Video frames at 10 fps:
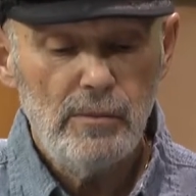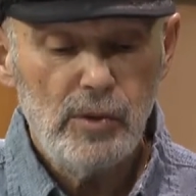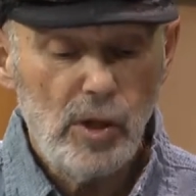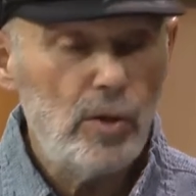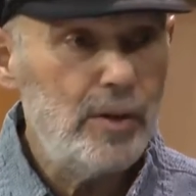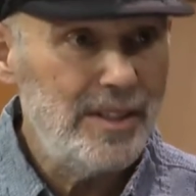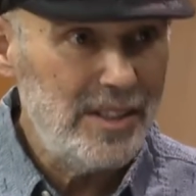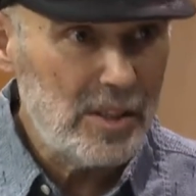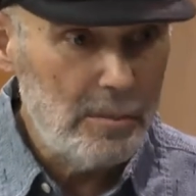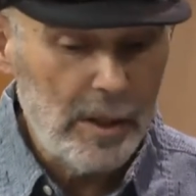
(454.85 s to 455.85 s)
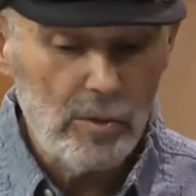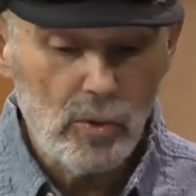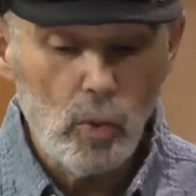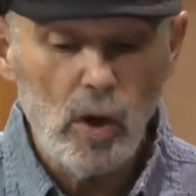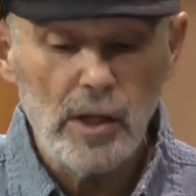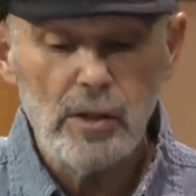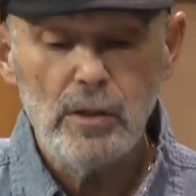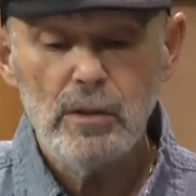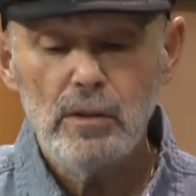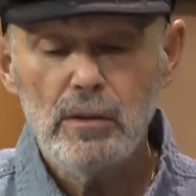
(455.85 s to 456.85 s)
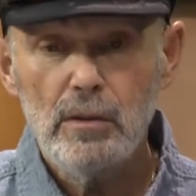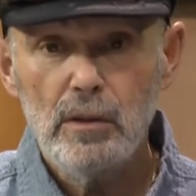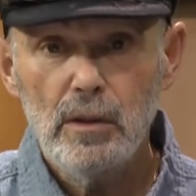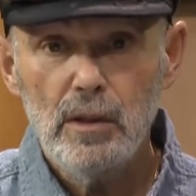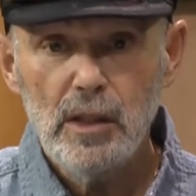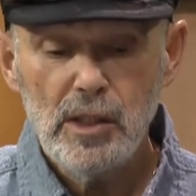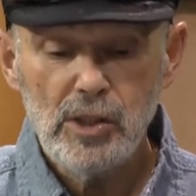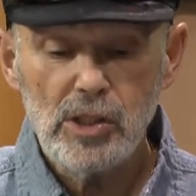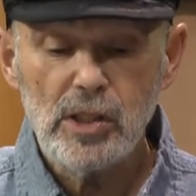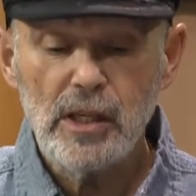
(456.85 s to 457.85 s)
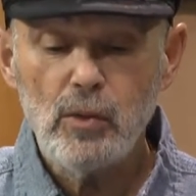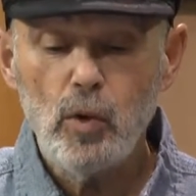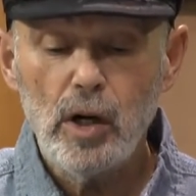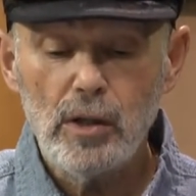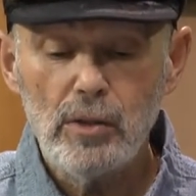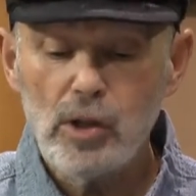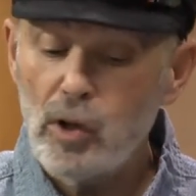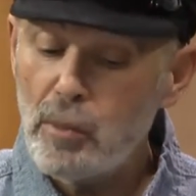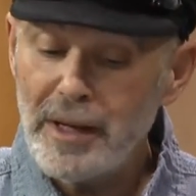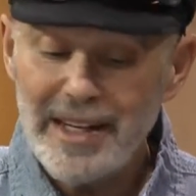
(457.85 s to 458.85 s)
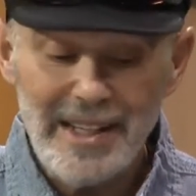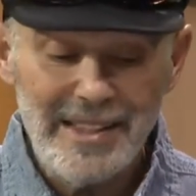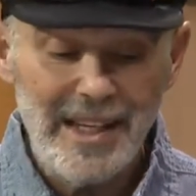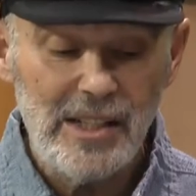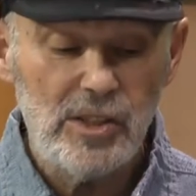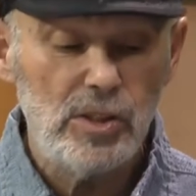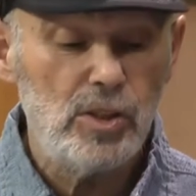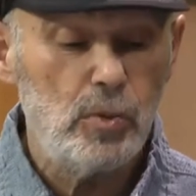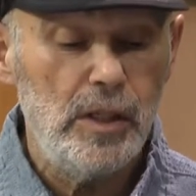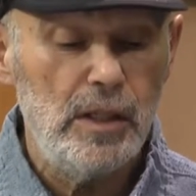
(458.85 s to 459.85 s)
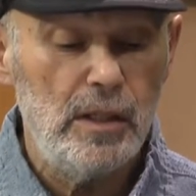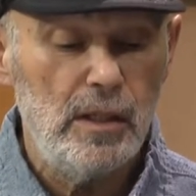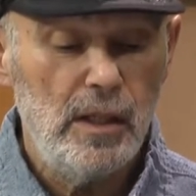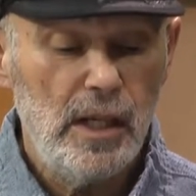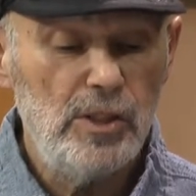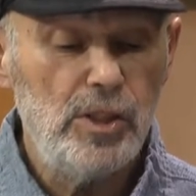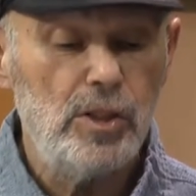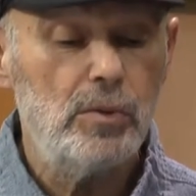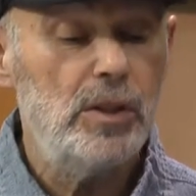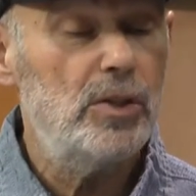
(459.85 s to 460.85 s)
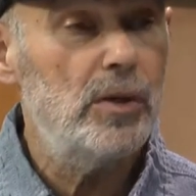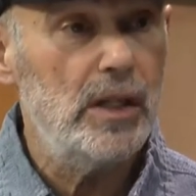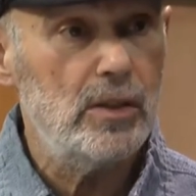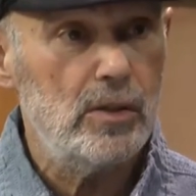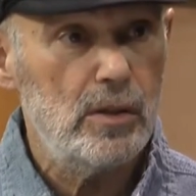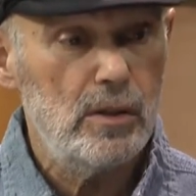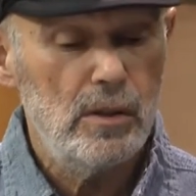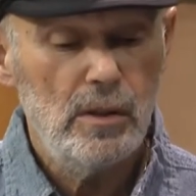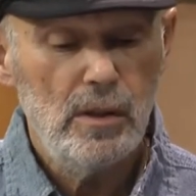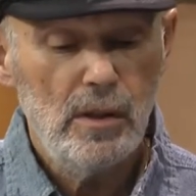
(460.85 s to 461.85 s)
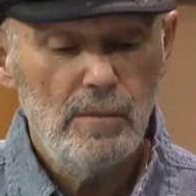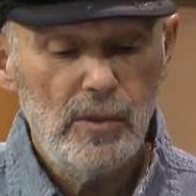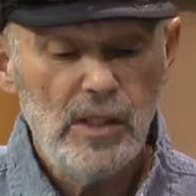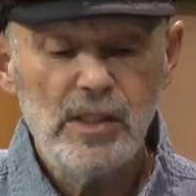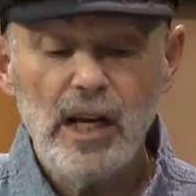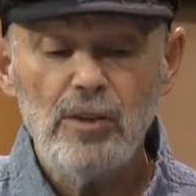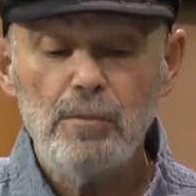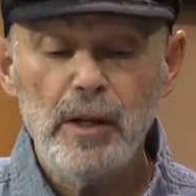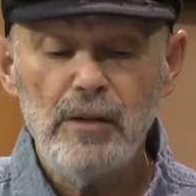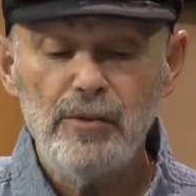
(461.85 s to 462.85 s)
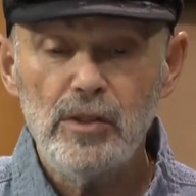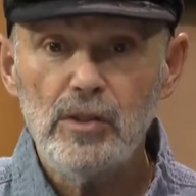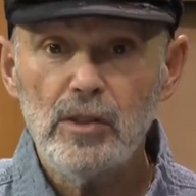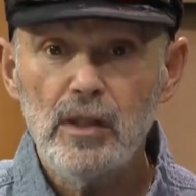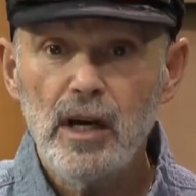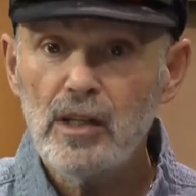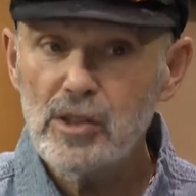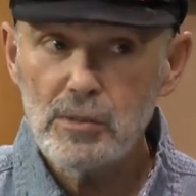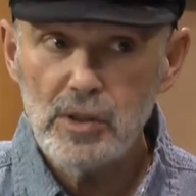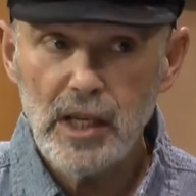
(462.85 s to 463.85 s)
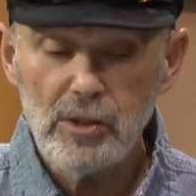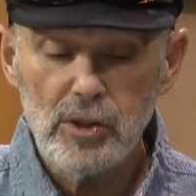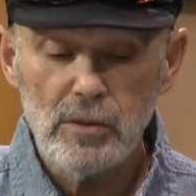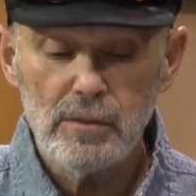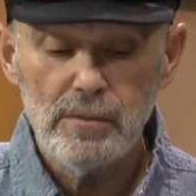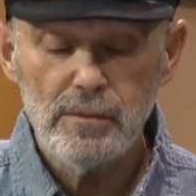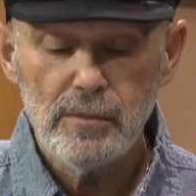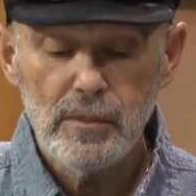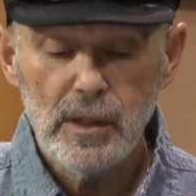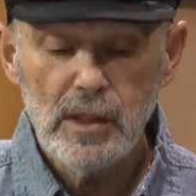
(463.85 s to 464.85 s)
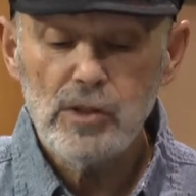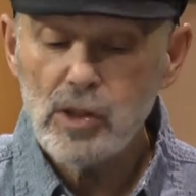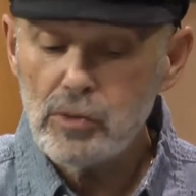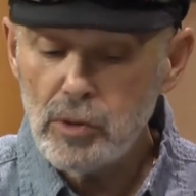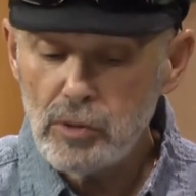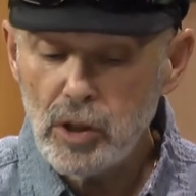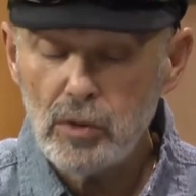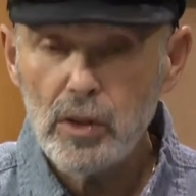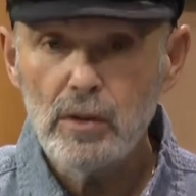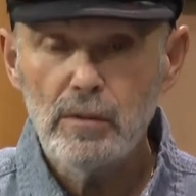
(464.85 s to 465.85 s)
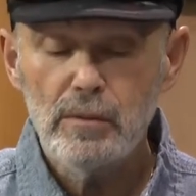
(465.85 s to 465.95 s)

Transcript: Torah is compared to water. And just like water, though it may not taste as sweet as sugary drinks, its health benefits are substantial. So too Torah.